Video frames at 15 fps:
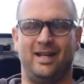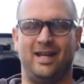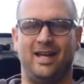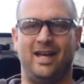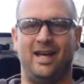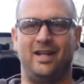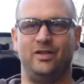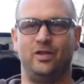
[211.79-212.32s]

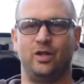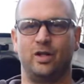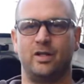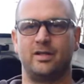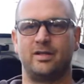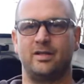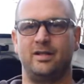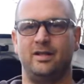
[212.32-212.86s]
and you're going to
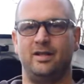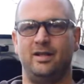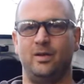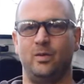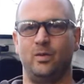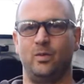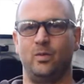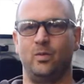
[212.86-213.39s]
see
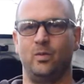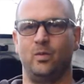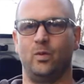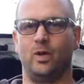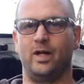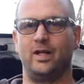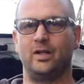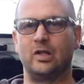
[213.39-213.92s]

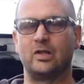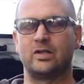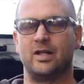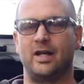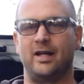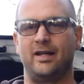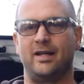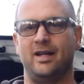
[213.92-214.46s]
what it looks
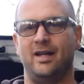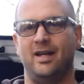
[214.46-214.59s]
like